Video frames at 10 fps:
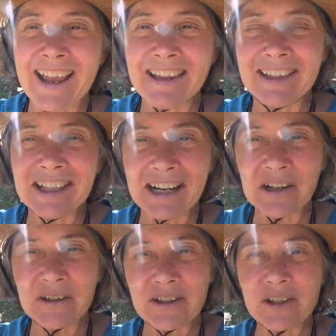And then I
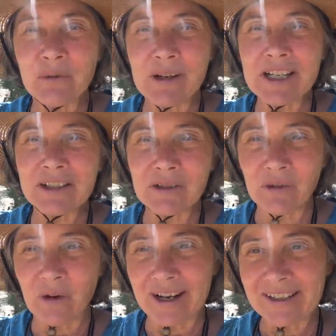heard the sweetest
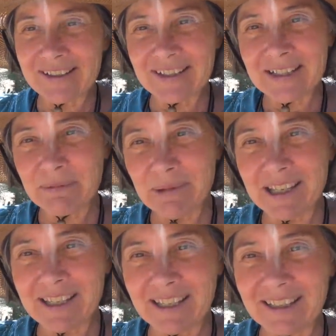voice
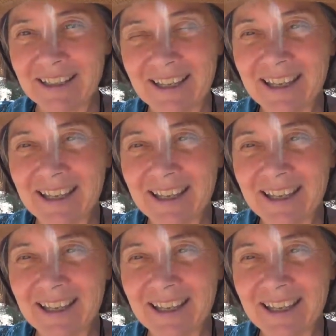speaking,